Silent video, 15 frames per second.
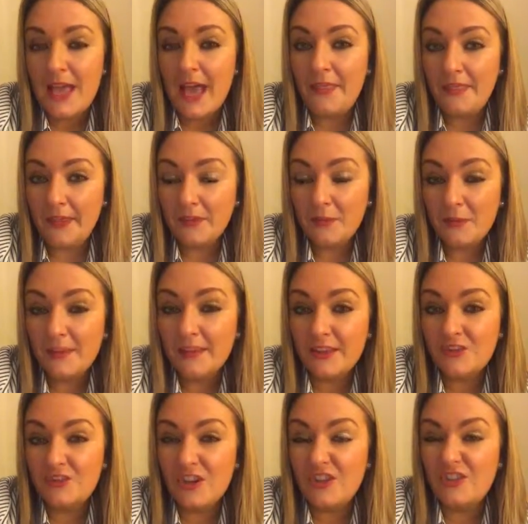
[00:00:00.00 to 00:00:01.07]
and that's when
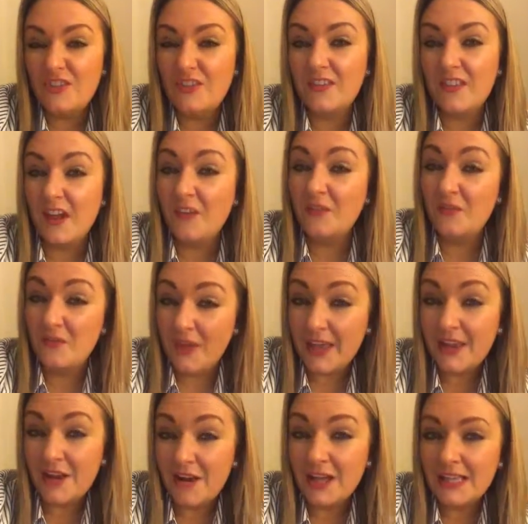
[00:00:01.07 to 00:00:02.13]
situations that are
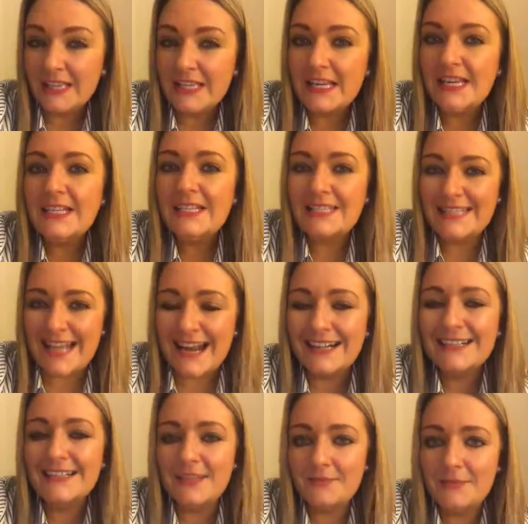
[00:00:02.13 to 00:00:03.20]
very unclear
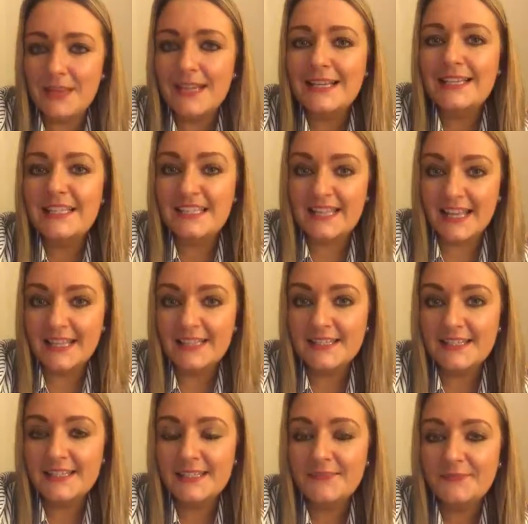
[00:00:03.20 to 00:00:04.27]
start to make
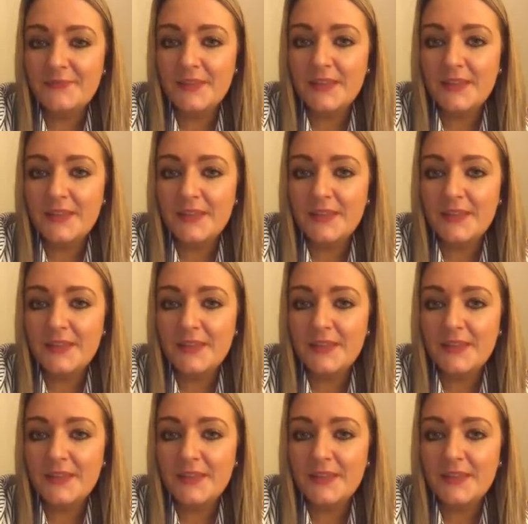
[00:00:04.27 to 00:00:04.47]
sense.